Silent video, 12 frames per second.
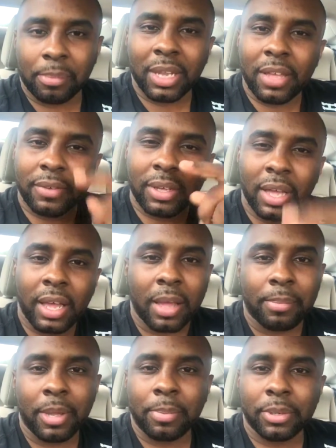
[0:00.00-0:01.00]
Believe in God,
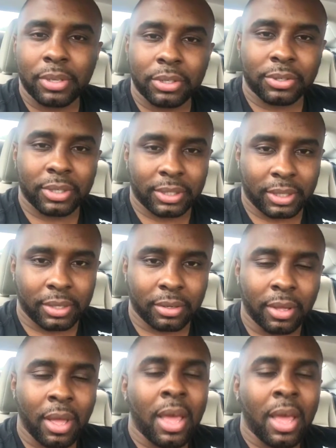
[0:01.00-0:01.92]
man. Put your trust in him.